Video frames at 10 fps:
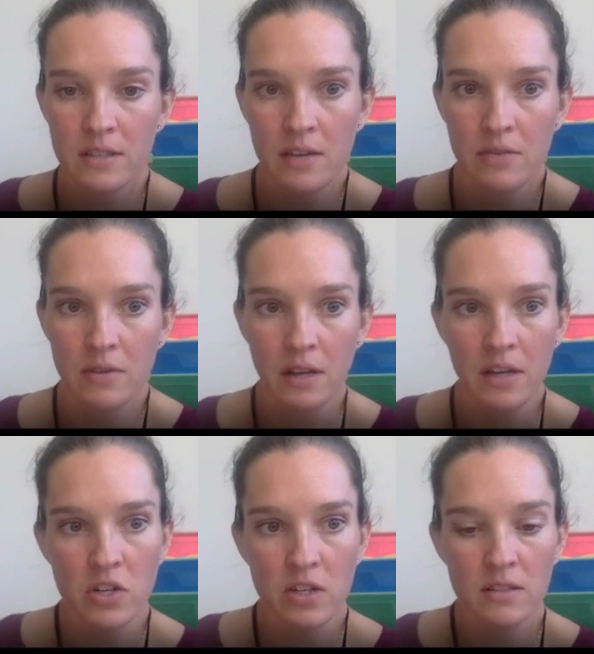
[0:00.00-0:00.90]
and
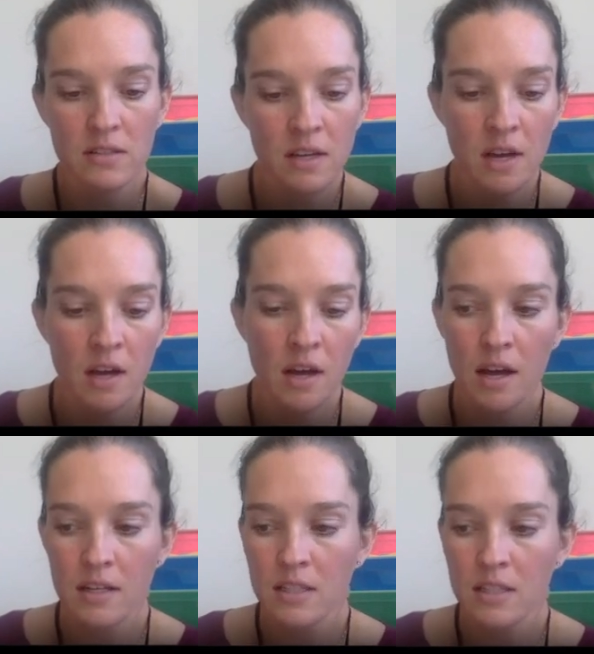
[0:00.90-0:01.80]
relations.
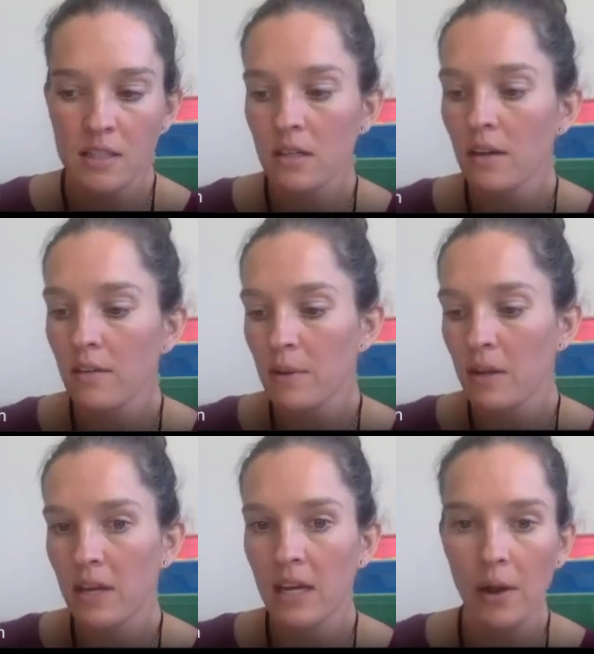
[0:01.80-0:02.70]
So let's start off by
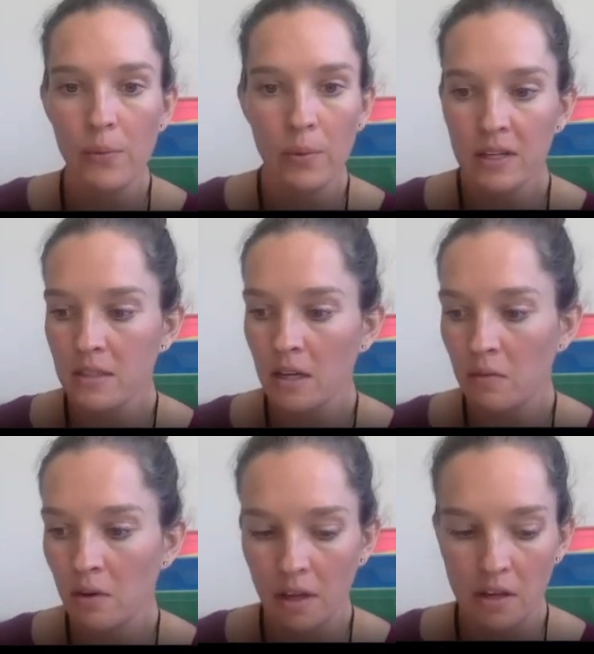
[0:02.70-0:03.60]
looking at what is a
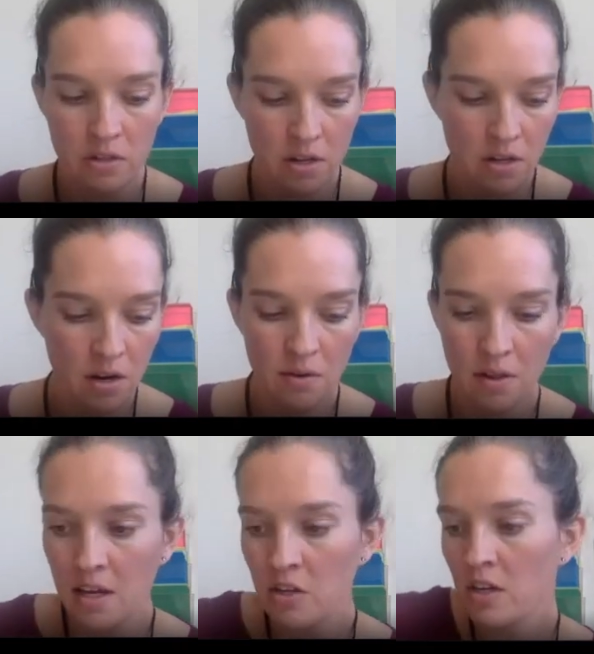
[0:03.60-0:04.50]
relation. A
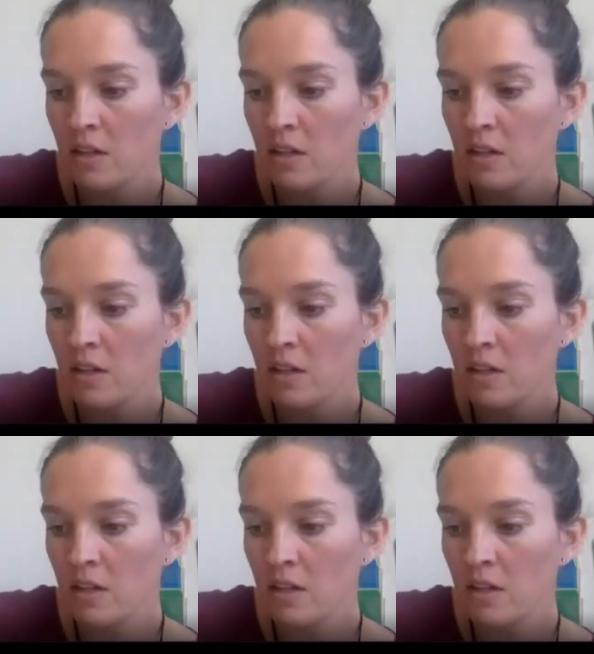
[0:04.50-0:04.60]
relation